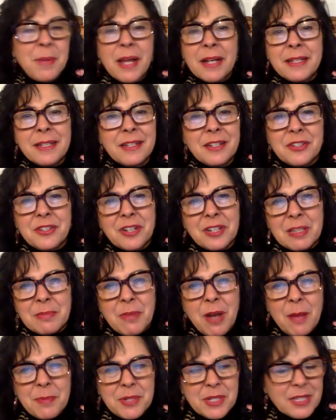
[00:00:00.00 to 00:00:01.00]
not going to share
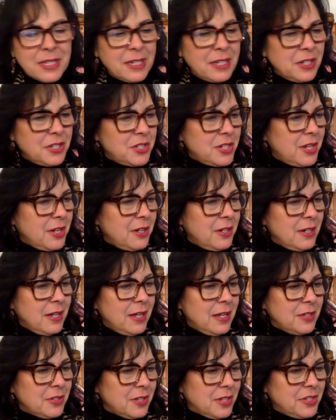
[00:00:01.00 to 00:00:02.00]
them all. I'm just going to share,
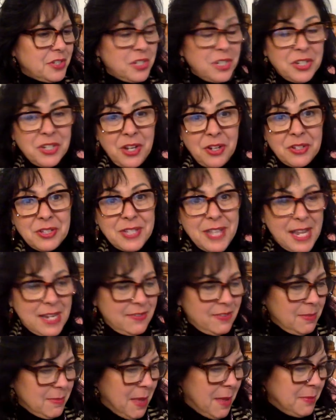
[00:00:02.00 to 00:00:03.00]
because she shares 10
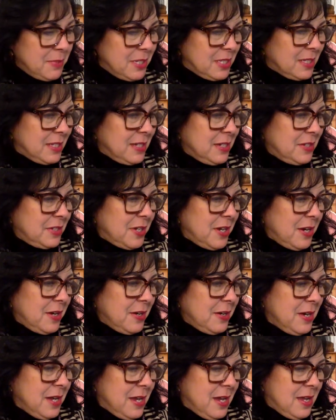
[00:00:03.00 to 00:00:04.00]
of them. I'm just going to
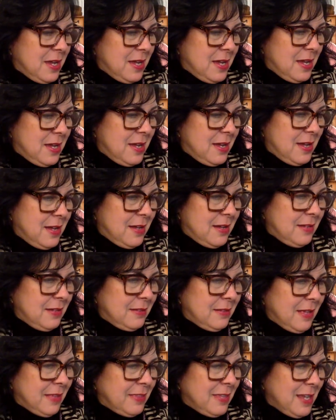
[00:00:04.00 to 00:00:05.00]
share,
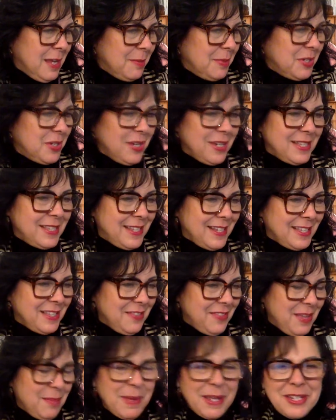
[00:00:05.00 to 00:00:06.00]
I think I'm sharing 6
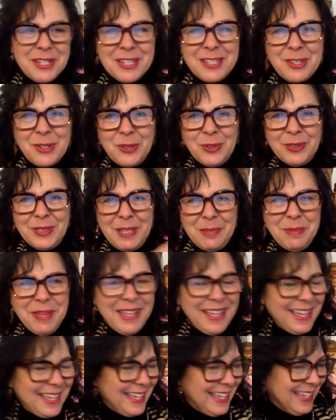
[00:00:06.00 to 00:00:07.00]
of them. I just circled them.
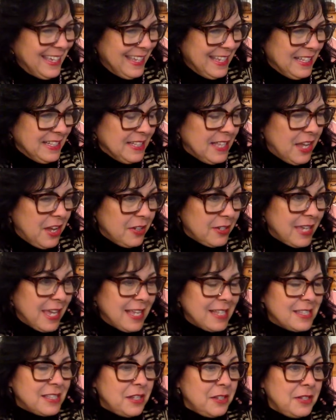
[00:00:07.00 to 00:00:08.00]

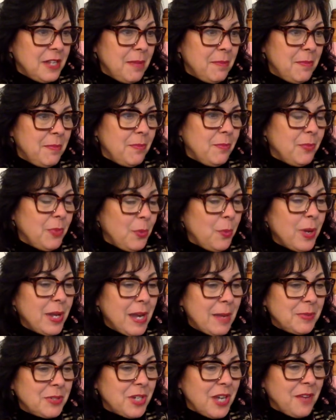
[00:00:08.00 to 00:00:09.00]
Okay, so the one
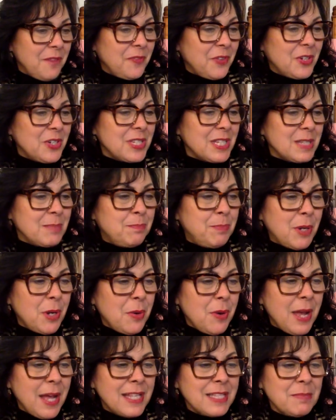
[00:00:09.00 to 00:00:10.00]
I'm sharing first is
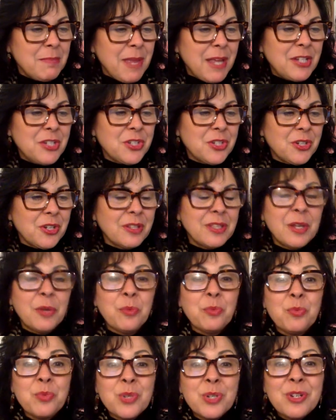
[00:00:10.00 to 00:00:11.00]
Boaz made sure
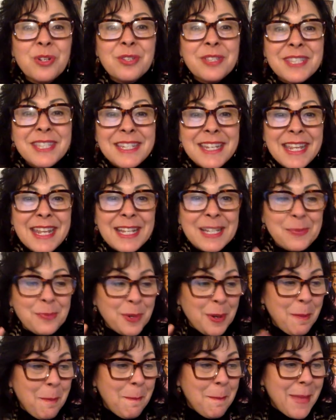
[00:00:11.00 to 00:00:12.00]
that Ruth's needs
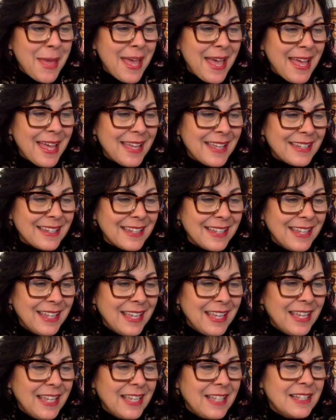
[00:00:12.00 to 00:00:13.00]
were met
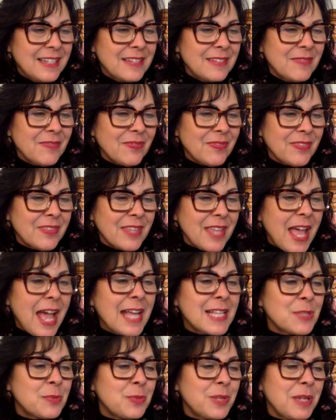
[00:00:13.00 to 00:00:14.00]

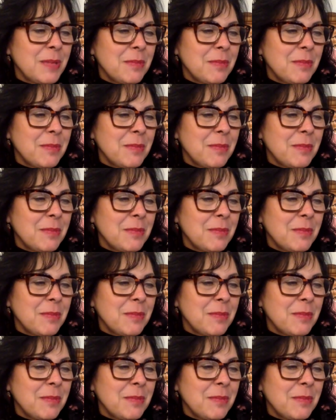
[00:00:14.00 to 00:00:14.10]
as